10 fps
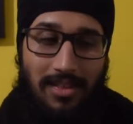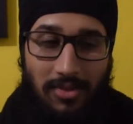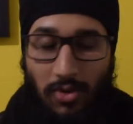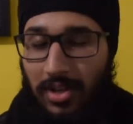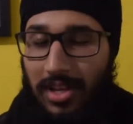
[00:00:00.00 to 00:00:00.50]

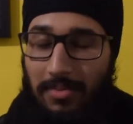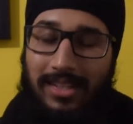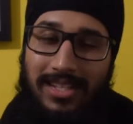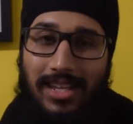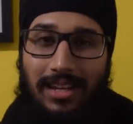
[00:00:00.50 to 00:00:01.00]
Talking about
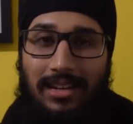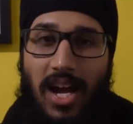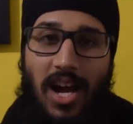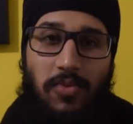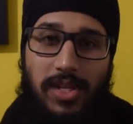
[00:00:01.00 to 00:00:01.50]
the second
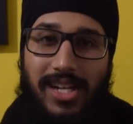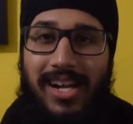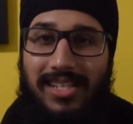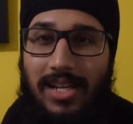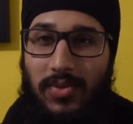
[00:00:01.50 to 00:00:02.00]
half, which
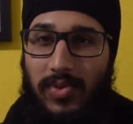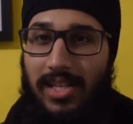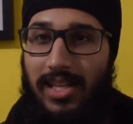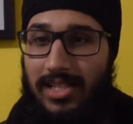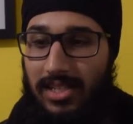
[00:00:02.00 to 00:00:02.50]
I said
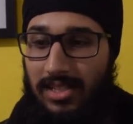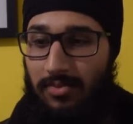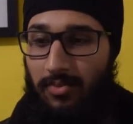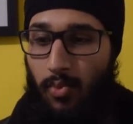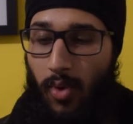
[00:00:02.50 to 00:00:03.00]
really just
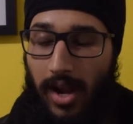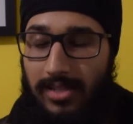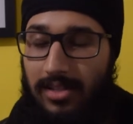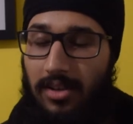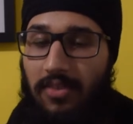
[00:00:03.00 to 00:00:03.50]

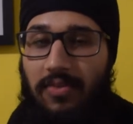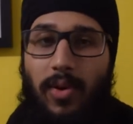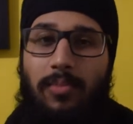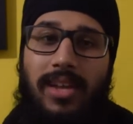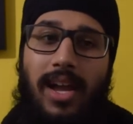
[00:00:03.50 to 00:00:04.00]
weighs the
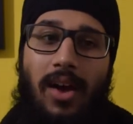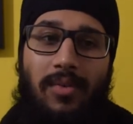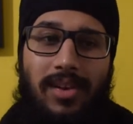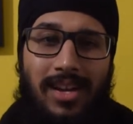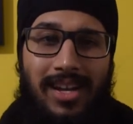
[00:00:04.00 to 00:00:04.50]
film down,
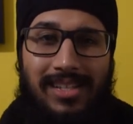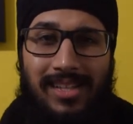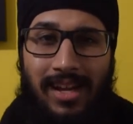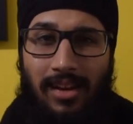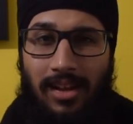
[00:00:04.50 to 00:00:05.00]
is
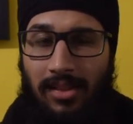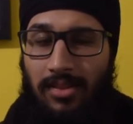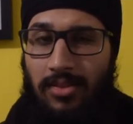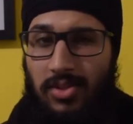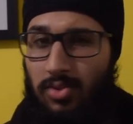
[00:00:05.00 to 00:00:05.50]
that
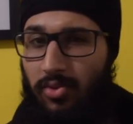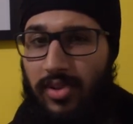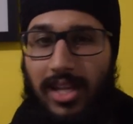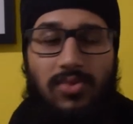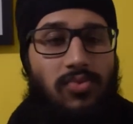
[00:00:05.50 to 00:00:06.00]
the story
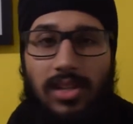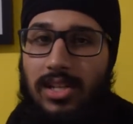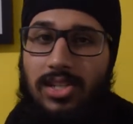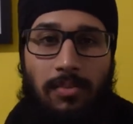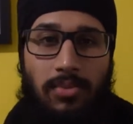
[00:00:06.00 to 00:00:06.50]
gets really
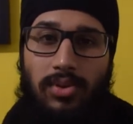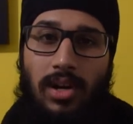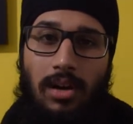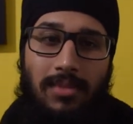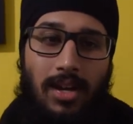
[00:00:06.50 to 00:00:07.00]
jumbled
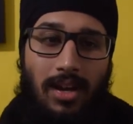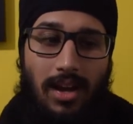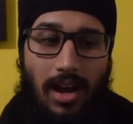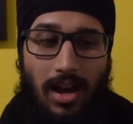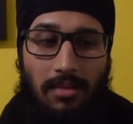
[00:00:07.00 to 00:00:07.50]
up.
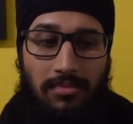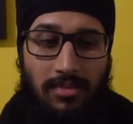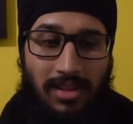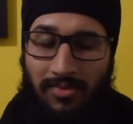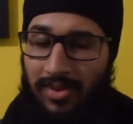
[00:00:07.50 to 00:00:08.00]

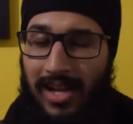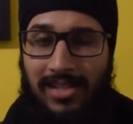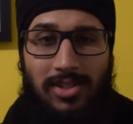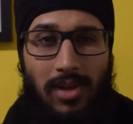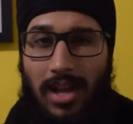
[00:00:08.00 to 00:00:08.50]
It
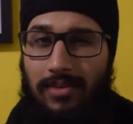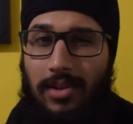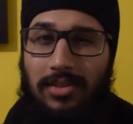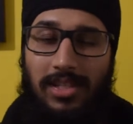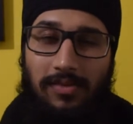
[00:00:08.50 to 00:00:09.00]
relies too heavily
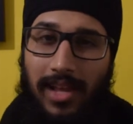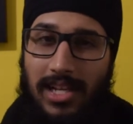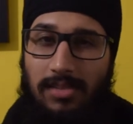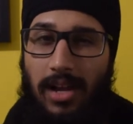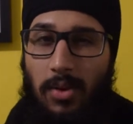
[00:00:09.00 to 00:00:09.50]
on this
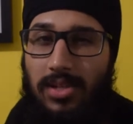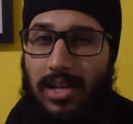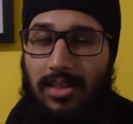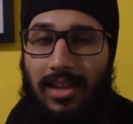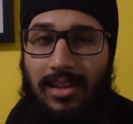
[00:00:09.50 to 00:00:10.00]
flashback, which I
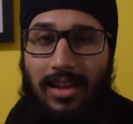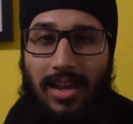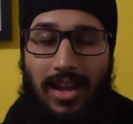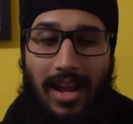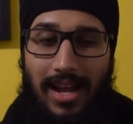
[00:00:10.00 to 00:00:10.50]
think
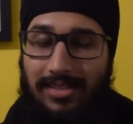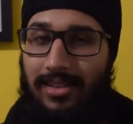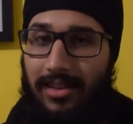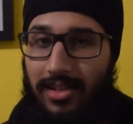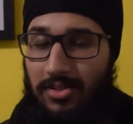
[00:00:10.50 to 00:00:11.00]
has
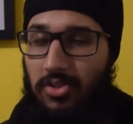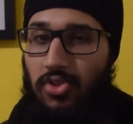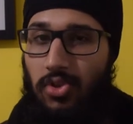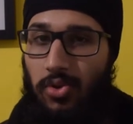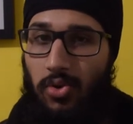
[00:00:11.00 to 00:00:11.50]
nothing to
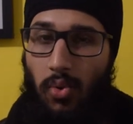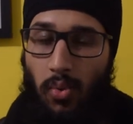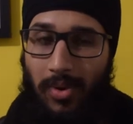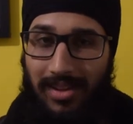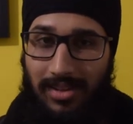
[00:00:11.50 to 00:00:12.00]
do
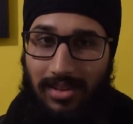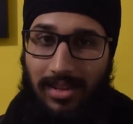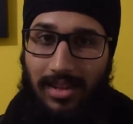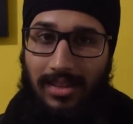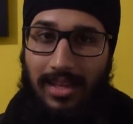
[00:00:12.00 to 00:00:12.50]
with
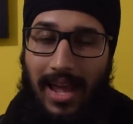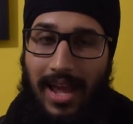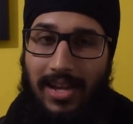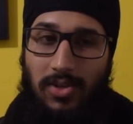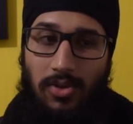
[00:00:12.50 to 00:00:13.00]
the
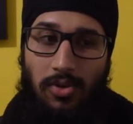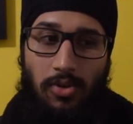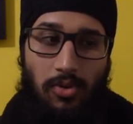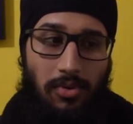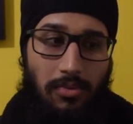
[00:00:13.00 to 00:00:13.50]

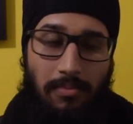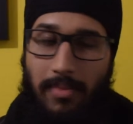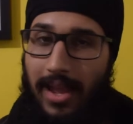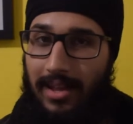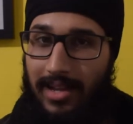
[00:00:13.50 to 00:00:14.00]
actual
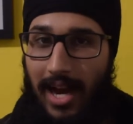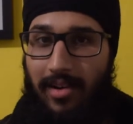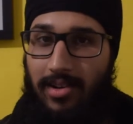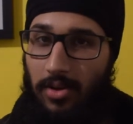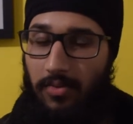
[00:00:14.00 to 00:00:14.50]
main
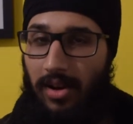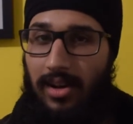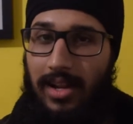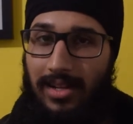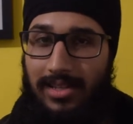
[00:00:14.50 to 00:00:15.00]
character of
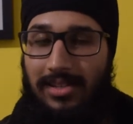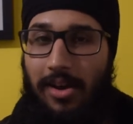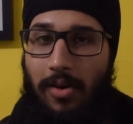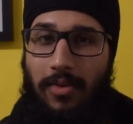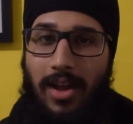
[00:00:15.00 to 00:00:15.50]
Helene
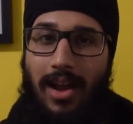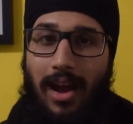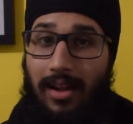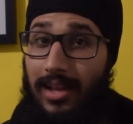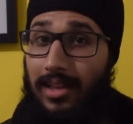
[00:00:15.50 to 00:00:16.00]
itself.
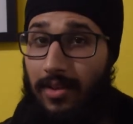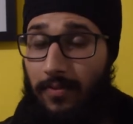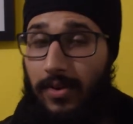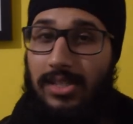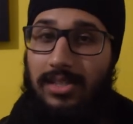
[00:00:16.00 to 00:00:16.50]
Unlike in the
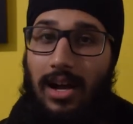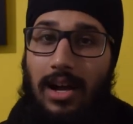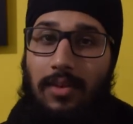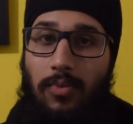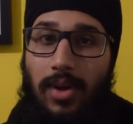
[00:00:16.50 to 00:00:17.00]
first
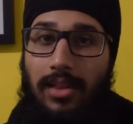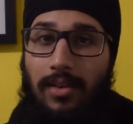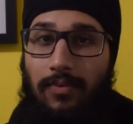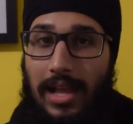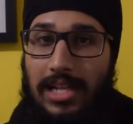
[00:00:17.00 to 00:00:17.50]
half, where the
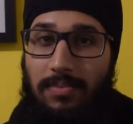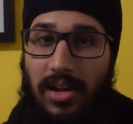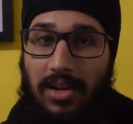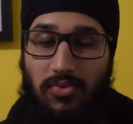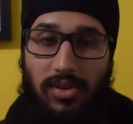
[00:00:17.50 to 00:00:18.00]

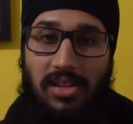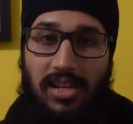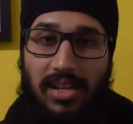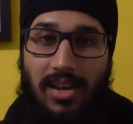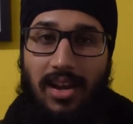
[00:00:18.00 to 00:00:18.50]
flashback
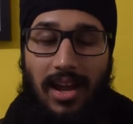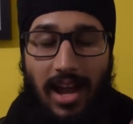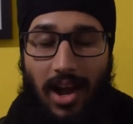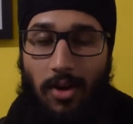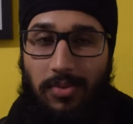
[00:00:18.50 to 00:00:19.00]
really
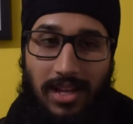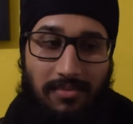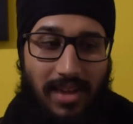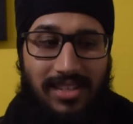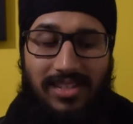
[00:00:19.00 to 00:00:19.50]
helped and
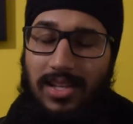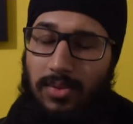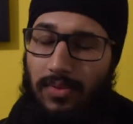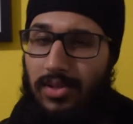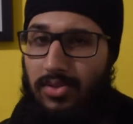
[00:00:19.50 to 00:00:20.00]
made sense
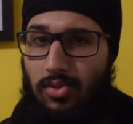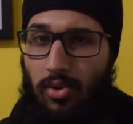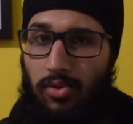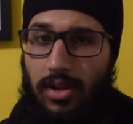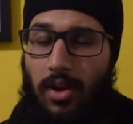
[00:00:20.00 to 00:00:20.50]
with the
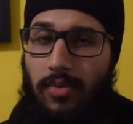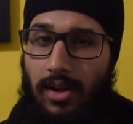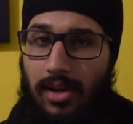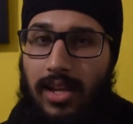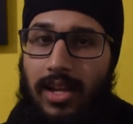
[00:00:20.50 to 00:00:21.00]
story of
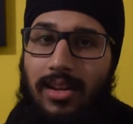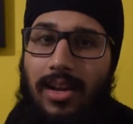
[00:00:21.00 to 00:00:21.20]
Helene,